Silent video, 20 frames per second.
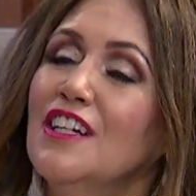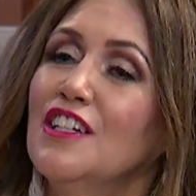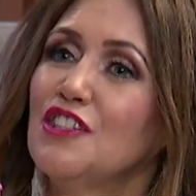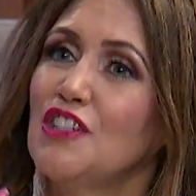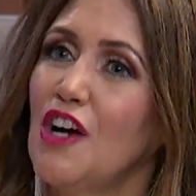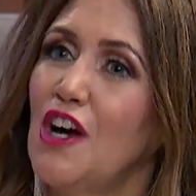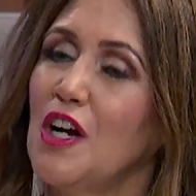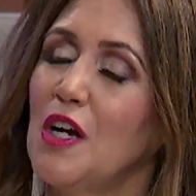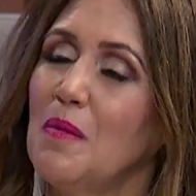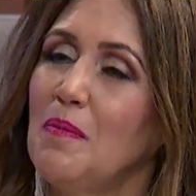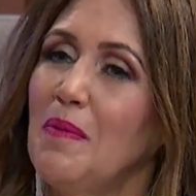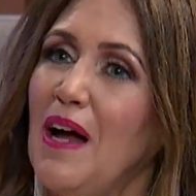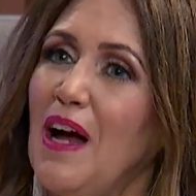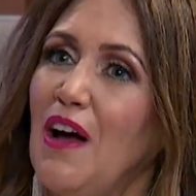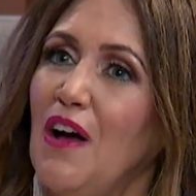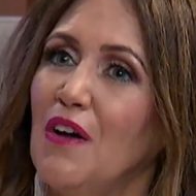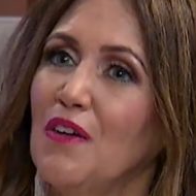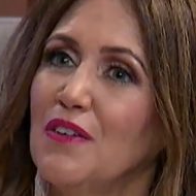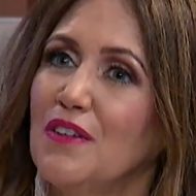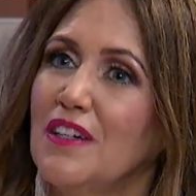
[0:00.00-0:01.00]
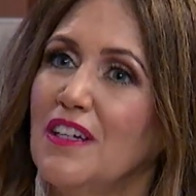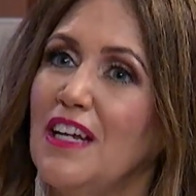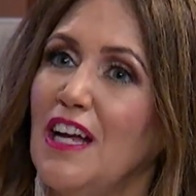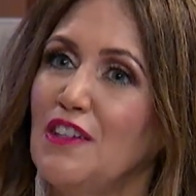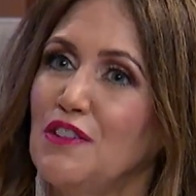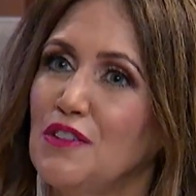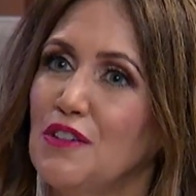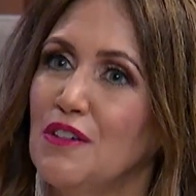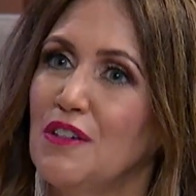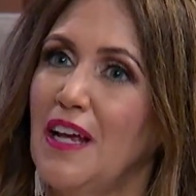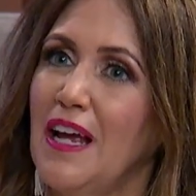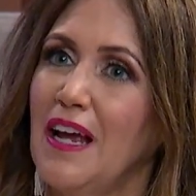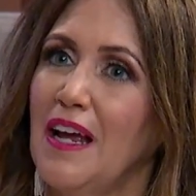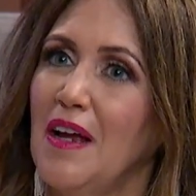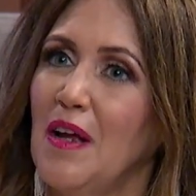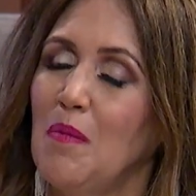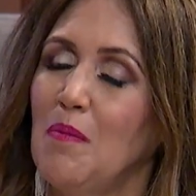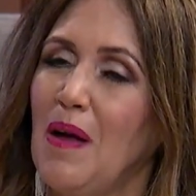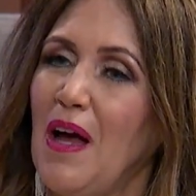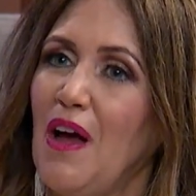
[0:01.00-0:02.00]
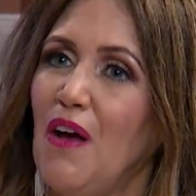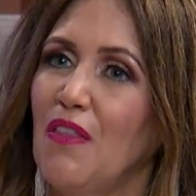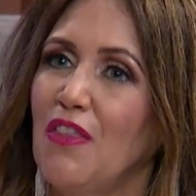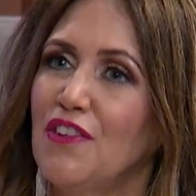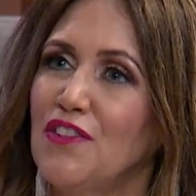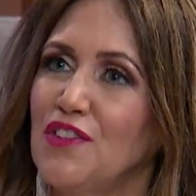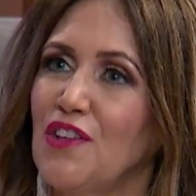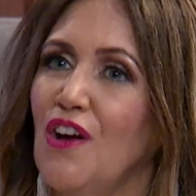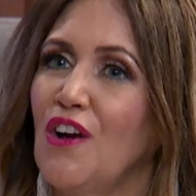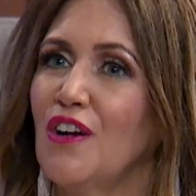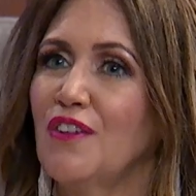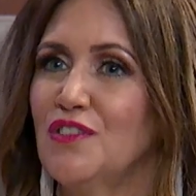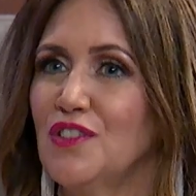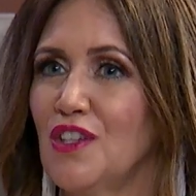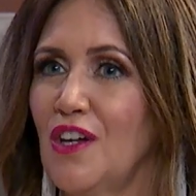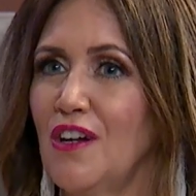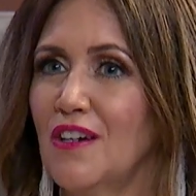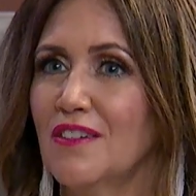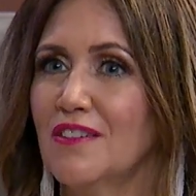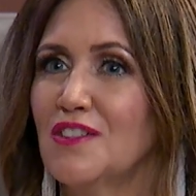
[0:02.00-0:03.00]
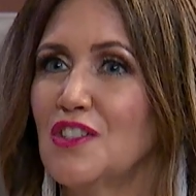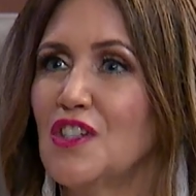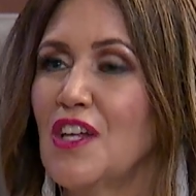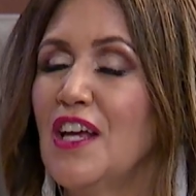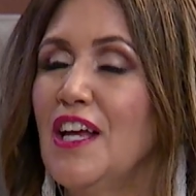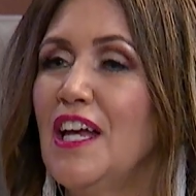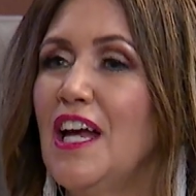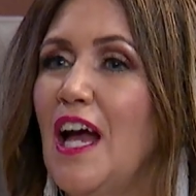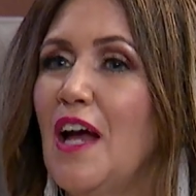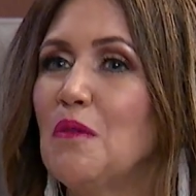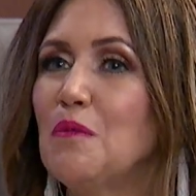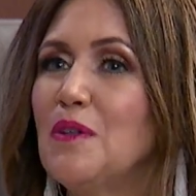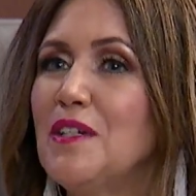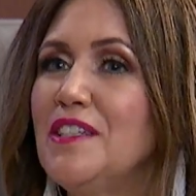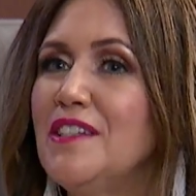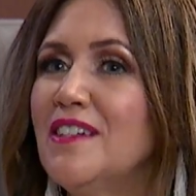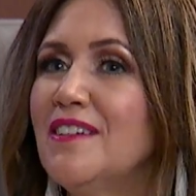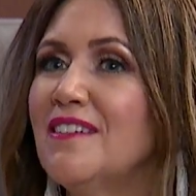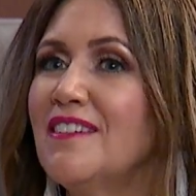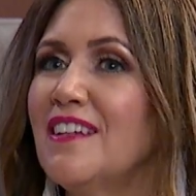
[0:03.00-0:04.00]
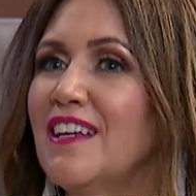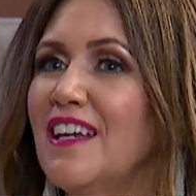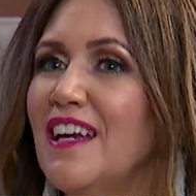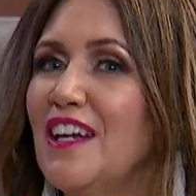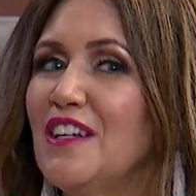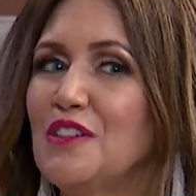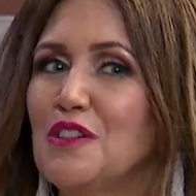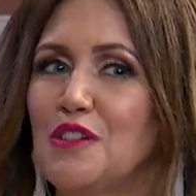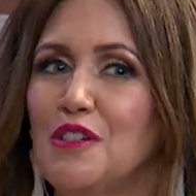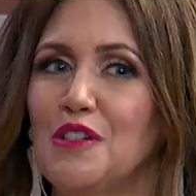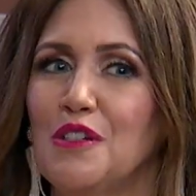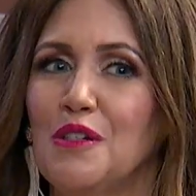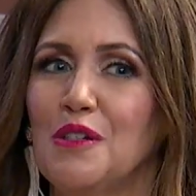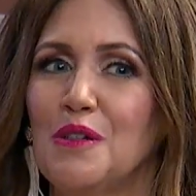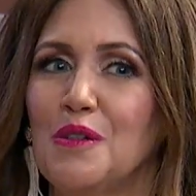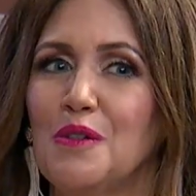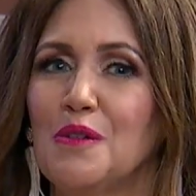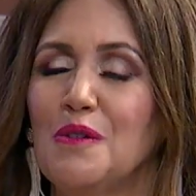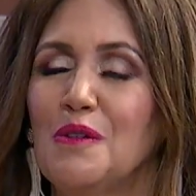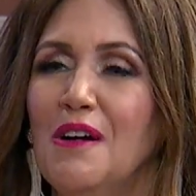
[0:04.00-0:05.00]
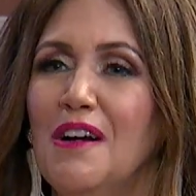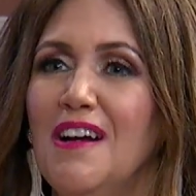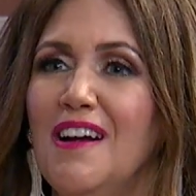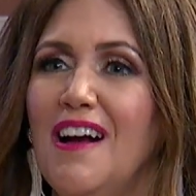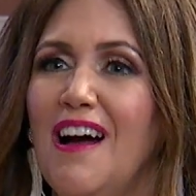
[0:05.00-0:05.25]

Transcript: talk about yesterday about the Song of Songs, and we didn't get to...